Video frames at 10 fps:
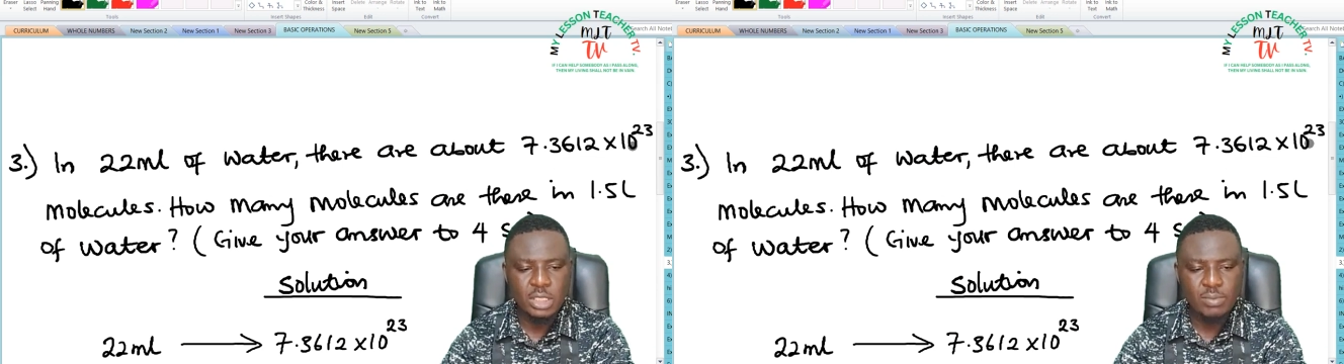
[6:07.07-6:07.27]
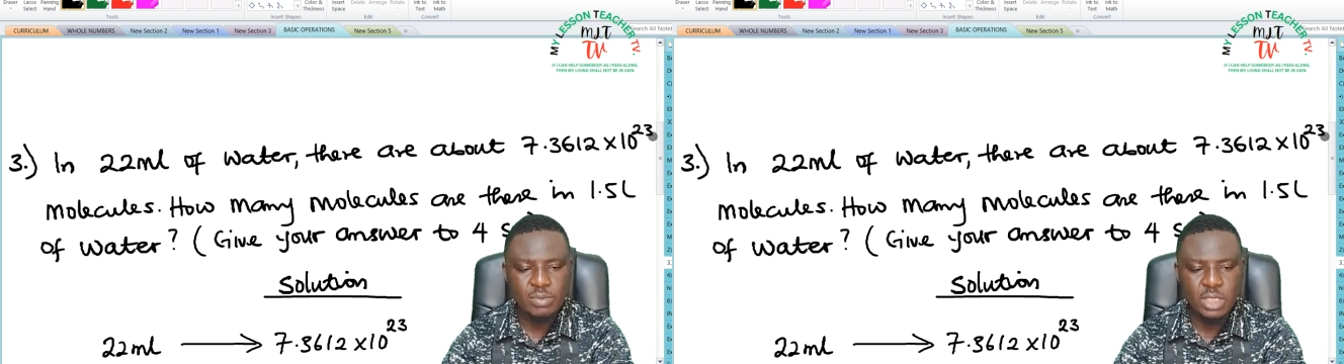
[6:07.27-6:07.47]

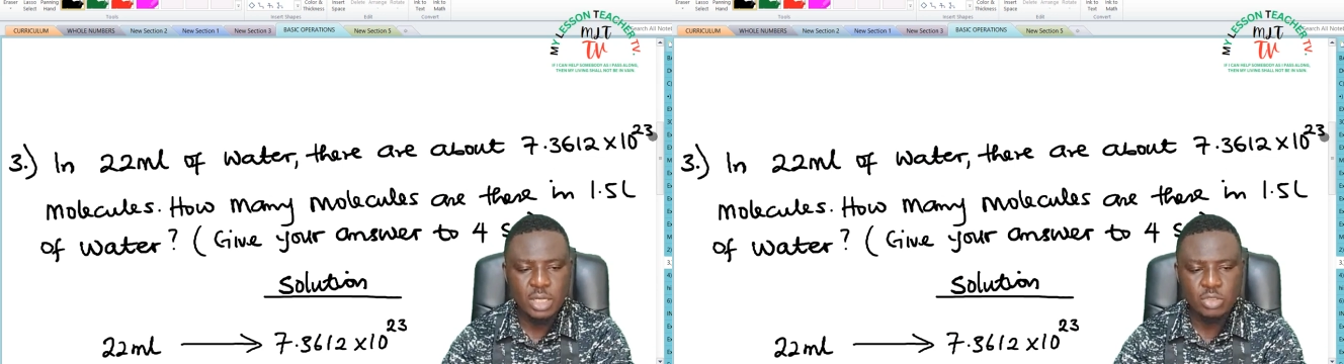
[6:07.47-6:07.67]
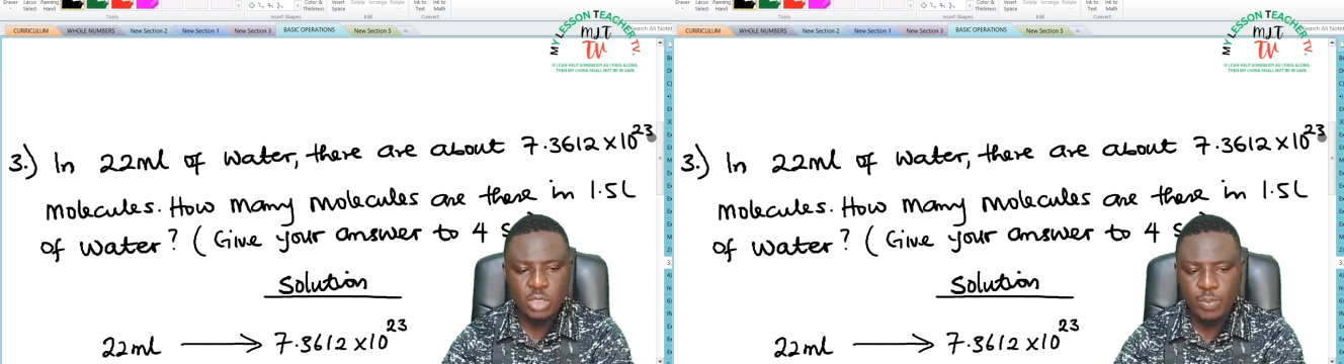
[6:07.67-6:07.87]
times
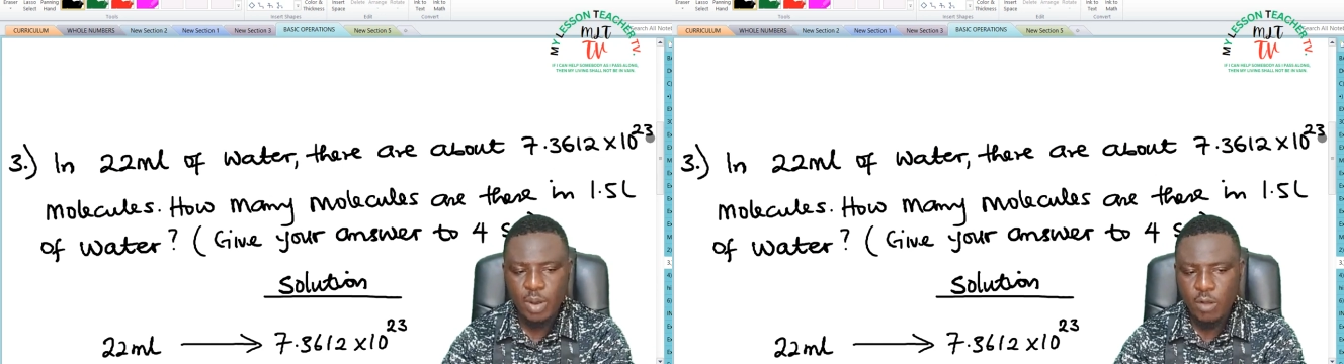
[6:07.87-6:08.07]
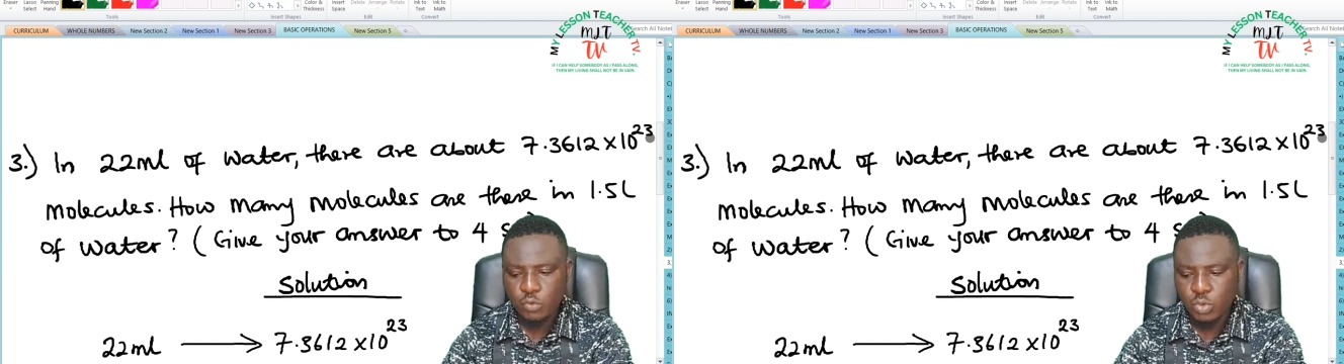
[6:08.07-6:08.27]
10 raised to the
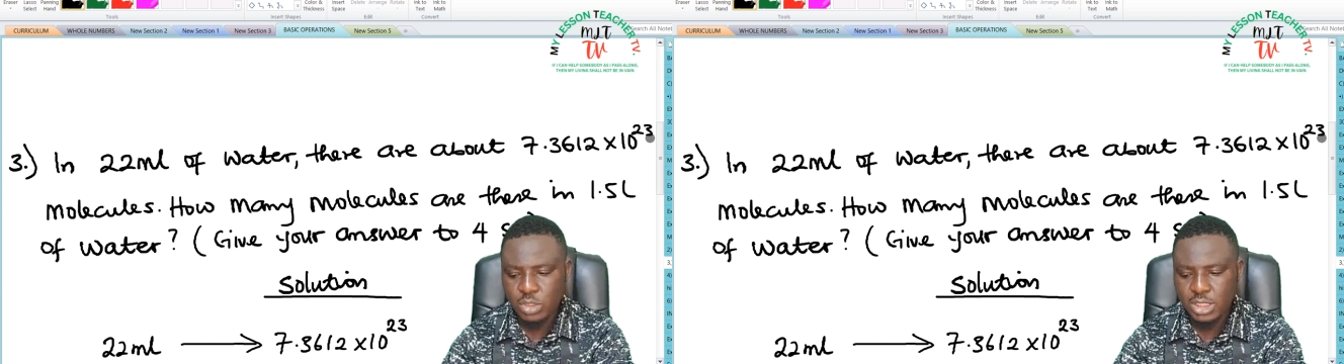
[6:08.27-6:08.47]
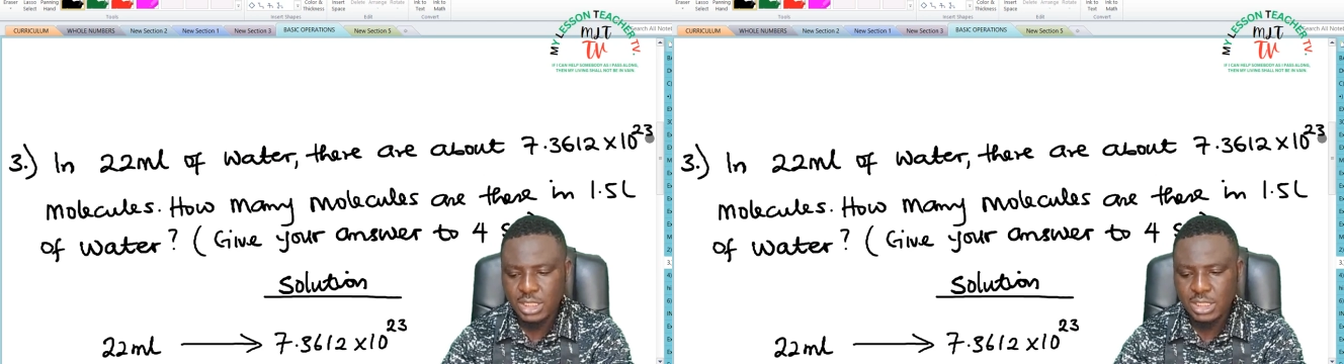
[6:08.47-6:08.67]
power of
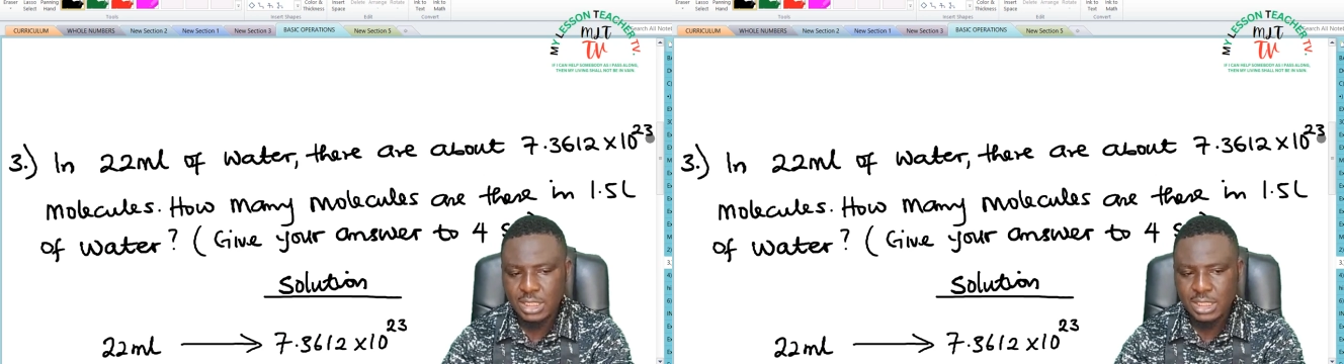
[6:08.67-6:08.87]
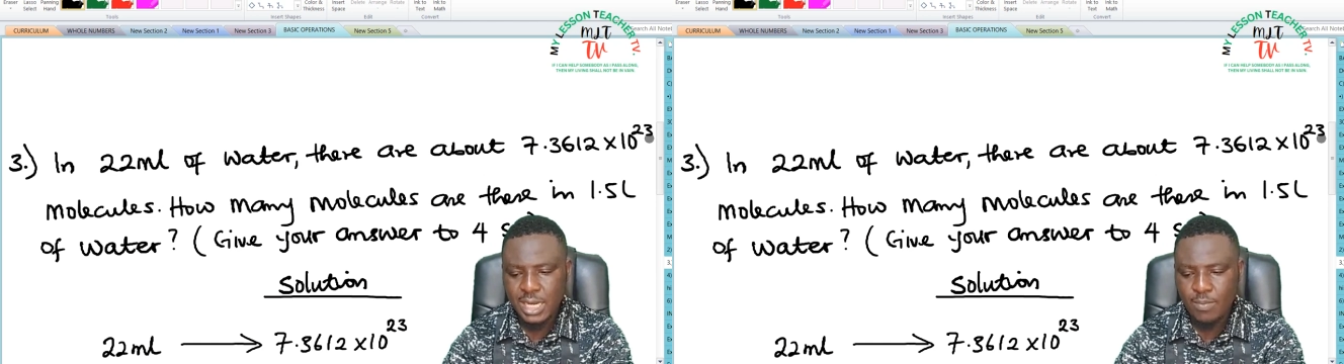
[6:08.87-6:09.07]

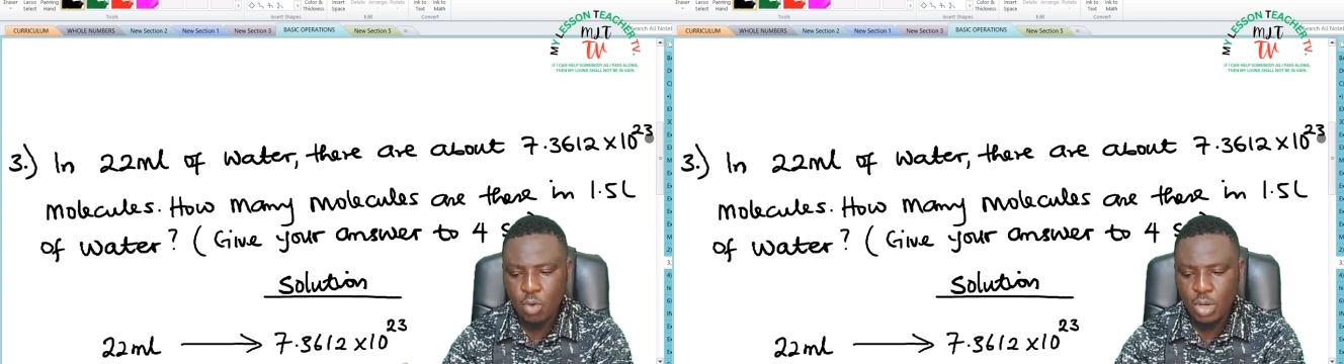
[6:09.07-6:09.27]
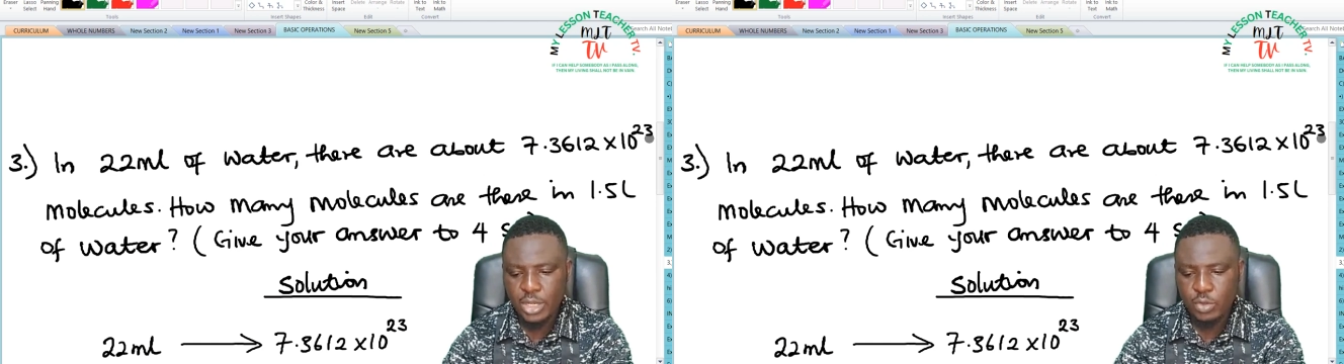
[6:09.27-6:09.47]
23
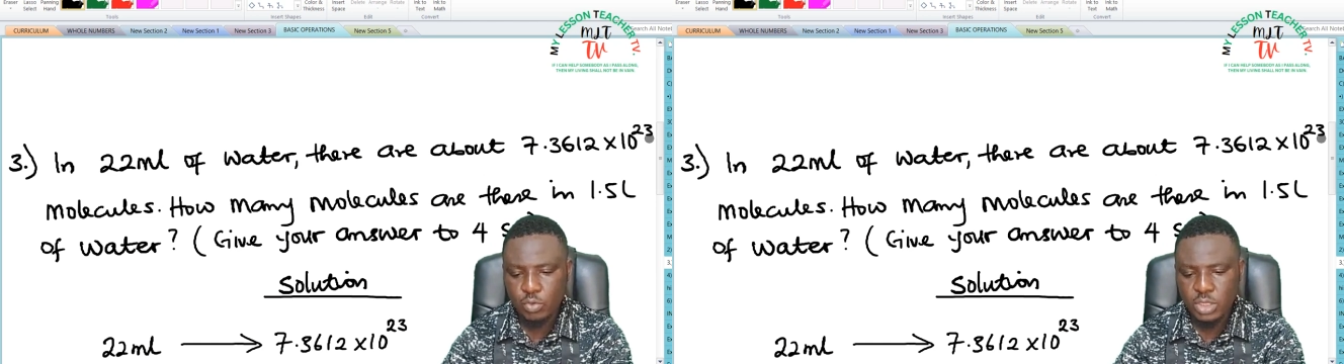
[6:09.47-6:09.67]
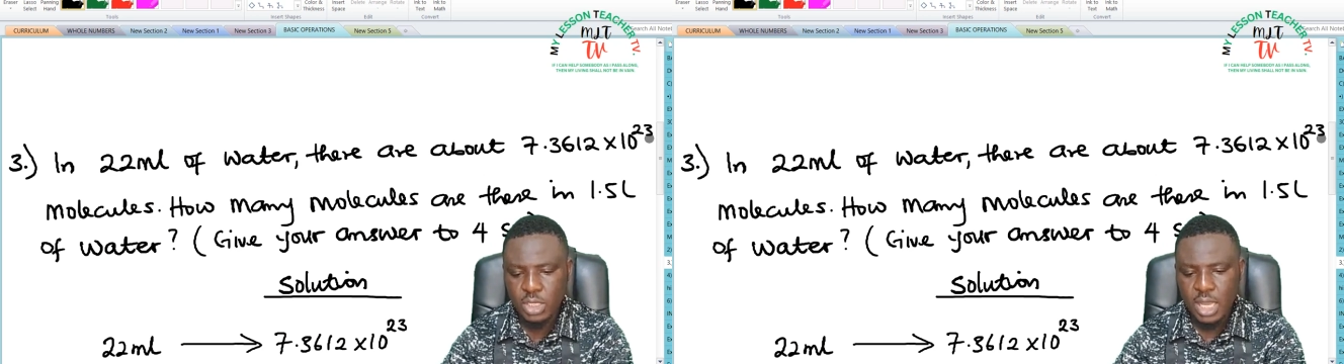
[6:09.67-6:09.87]

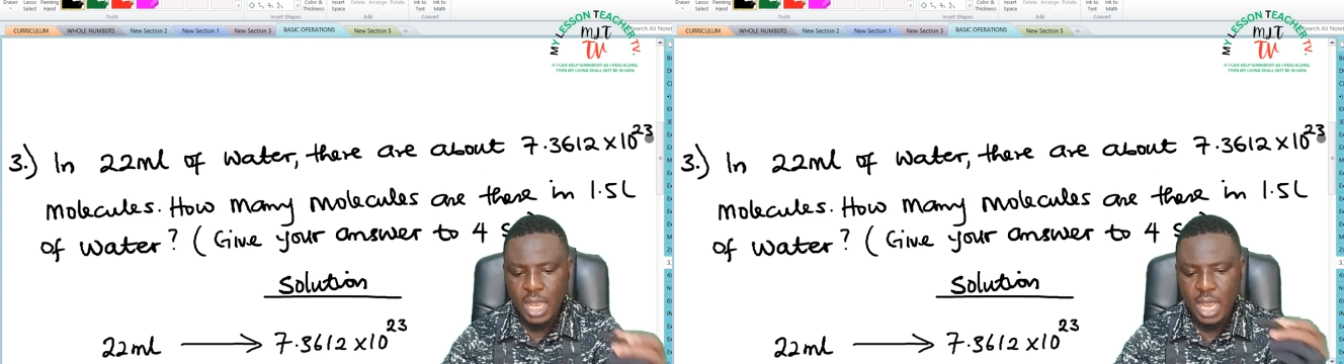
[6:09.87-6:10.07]
molecules.